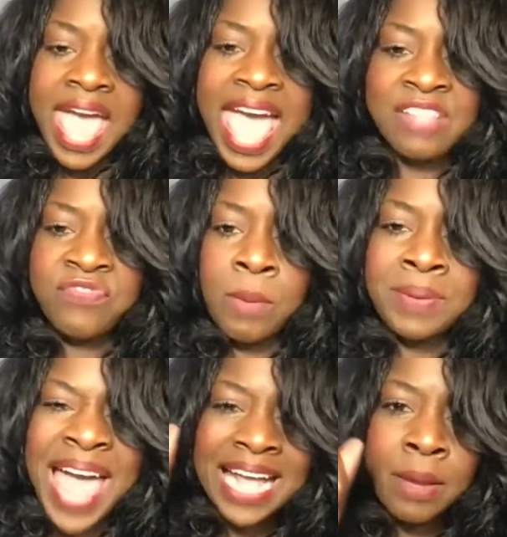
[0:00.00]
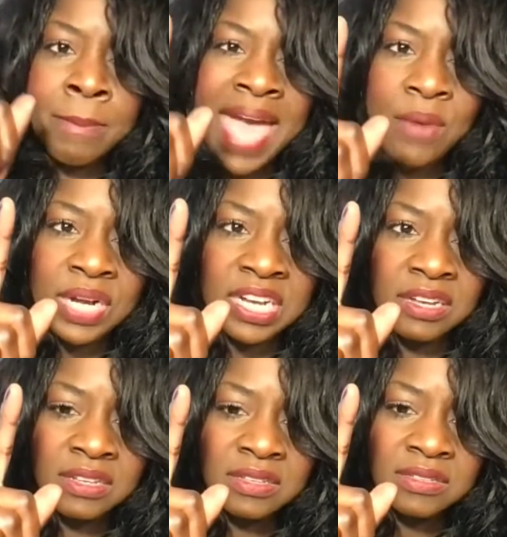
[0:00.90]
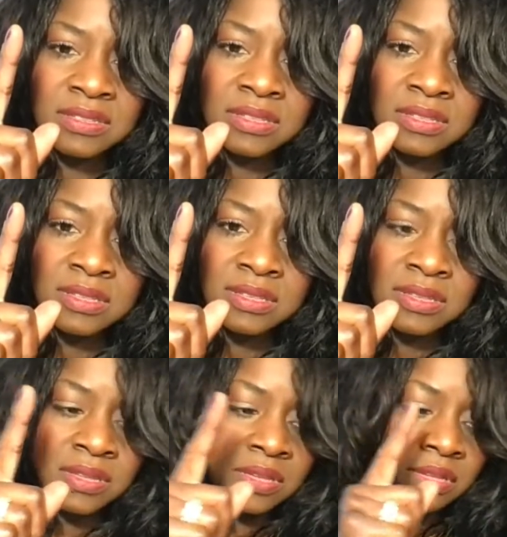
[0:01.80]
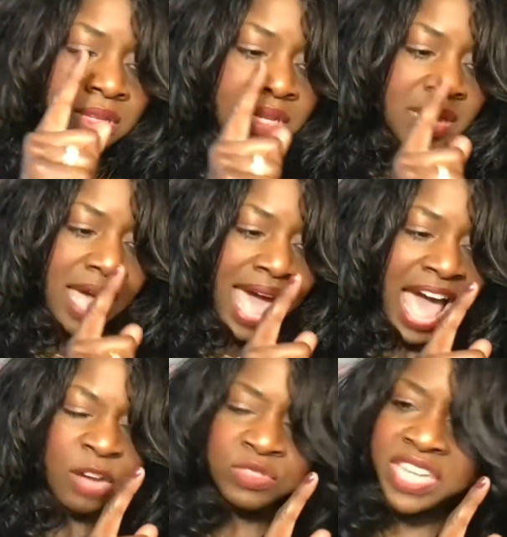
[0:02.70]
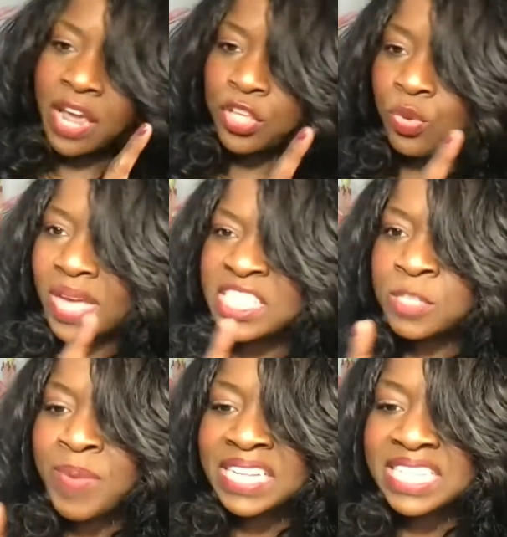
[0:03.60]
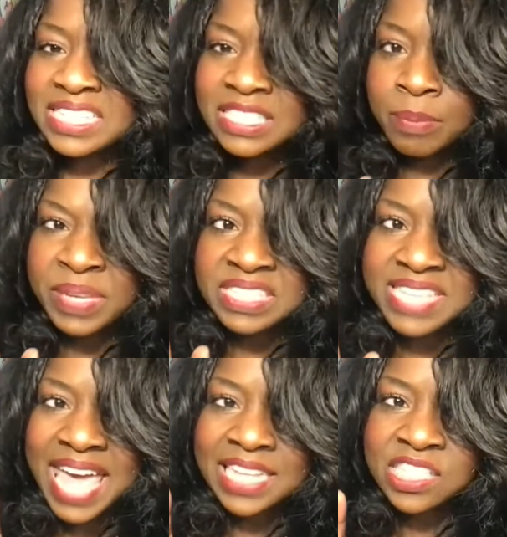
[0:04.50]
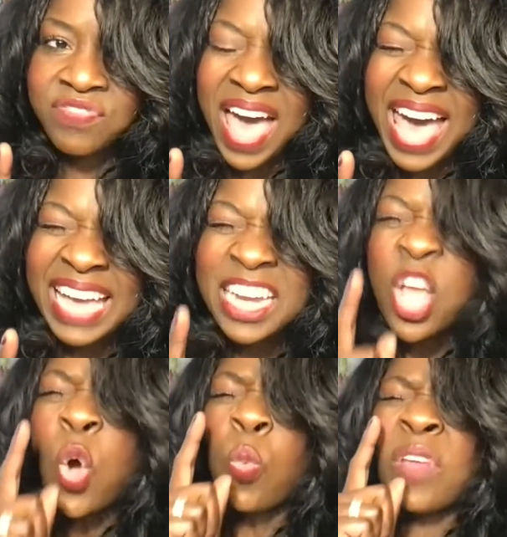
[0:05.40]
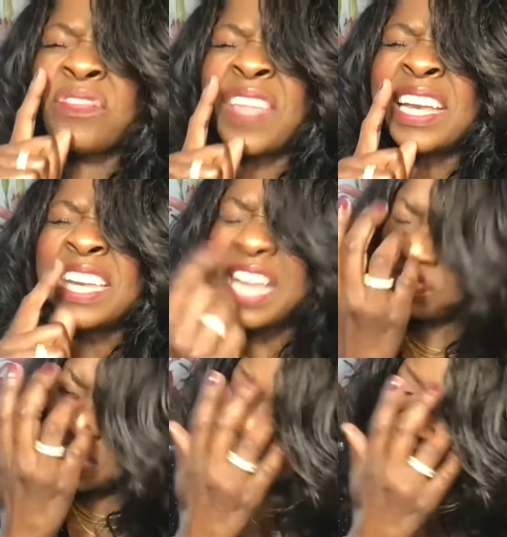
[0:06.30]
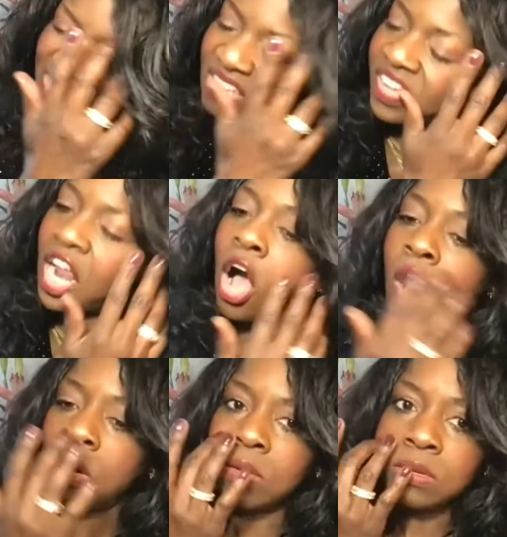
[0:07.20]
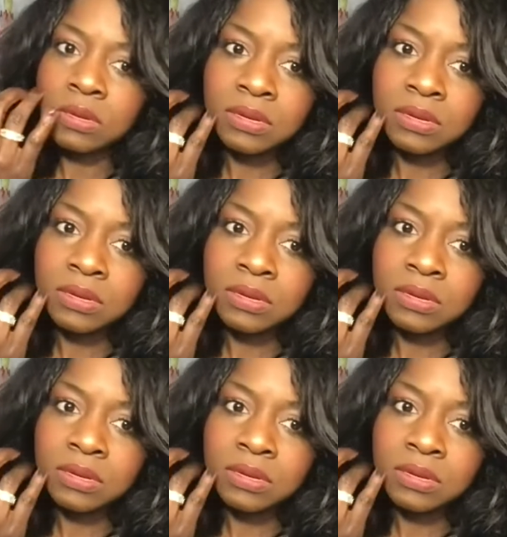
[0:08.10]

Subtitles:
And for Black America, how dare you expect us to be satisfied with the nothingness of it all?